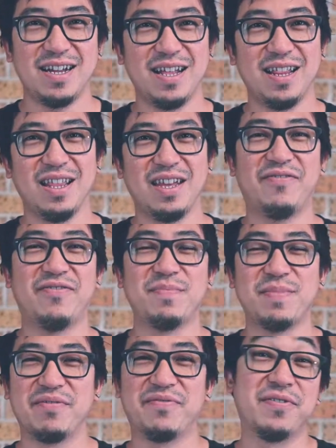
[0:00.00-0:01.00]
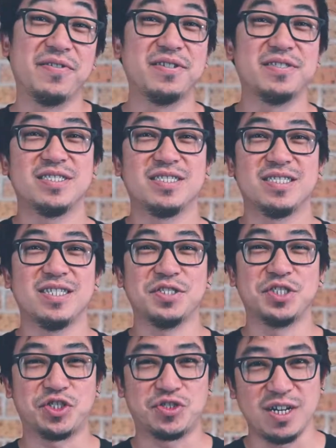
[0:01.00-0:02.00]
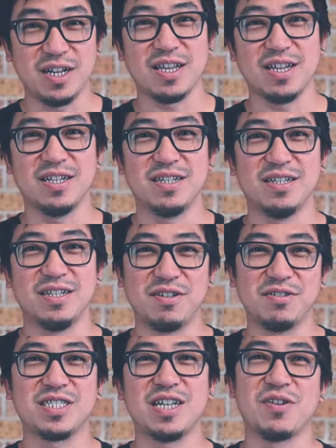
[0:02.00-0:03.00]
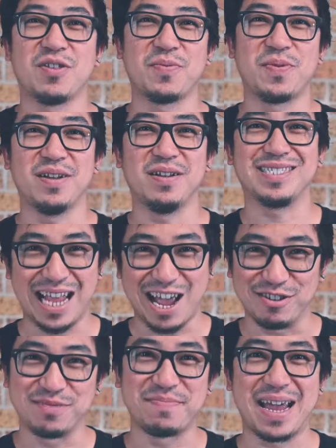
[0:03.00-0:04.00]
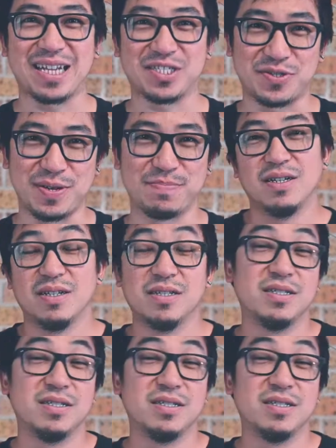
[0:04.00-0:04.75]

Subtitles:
I left for my first Australian New South Wales Outback trip.